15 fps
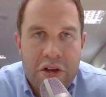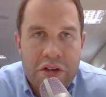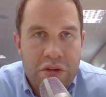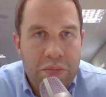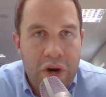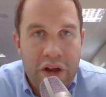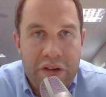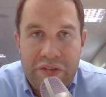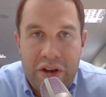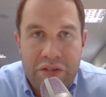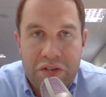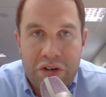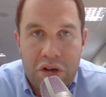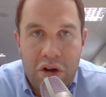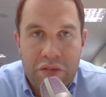So my
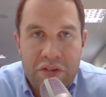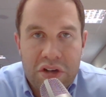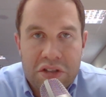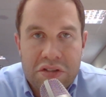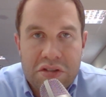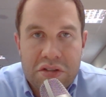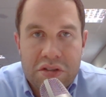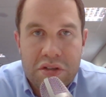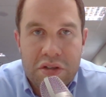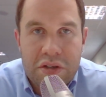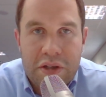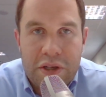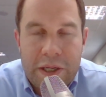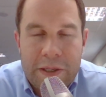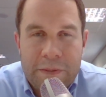favorite novelist,
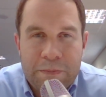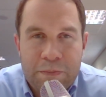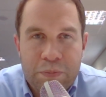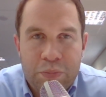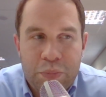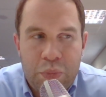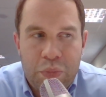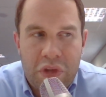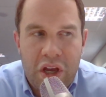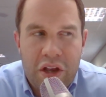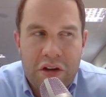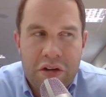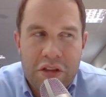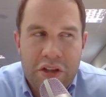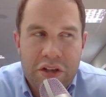I
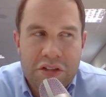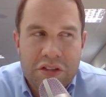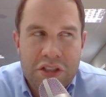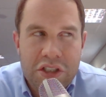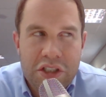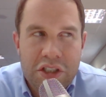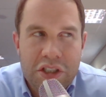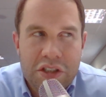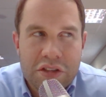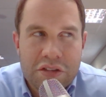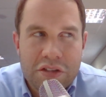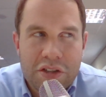don't think just